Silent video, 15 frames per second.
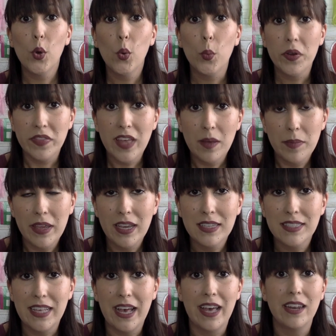With that being
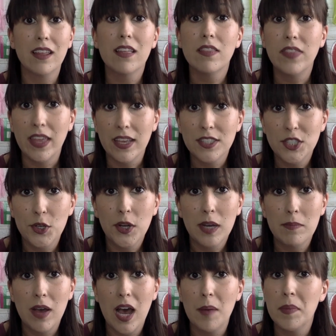said, things do
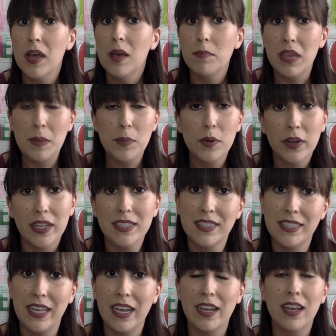come up, people get
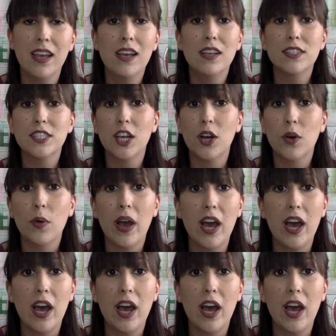sick, so